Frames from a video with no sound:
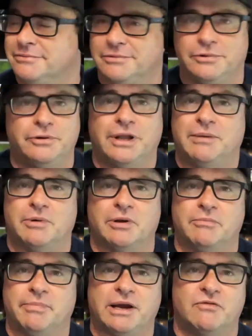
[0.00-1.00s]
you name it, on
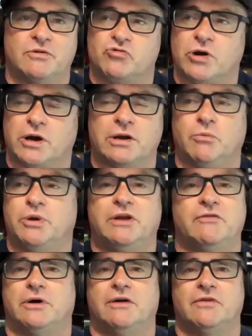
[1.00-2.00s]
the back of a truck,
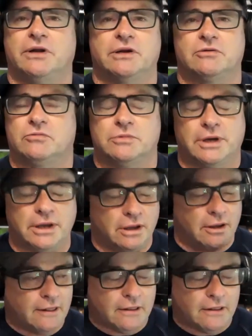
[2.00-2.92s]
whatever, I've done it.